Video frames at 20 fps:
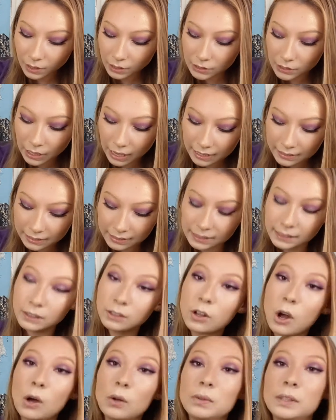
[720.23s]
So it has this little
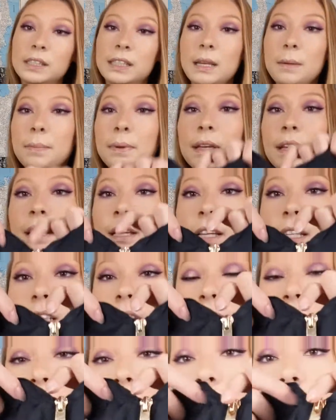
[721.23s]
gold zip. It's
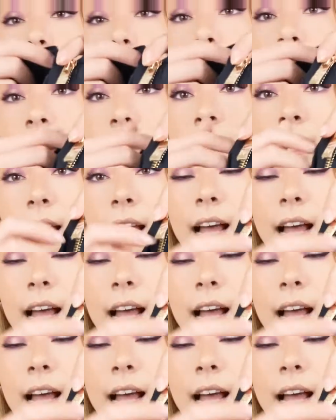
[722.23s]
very nice.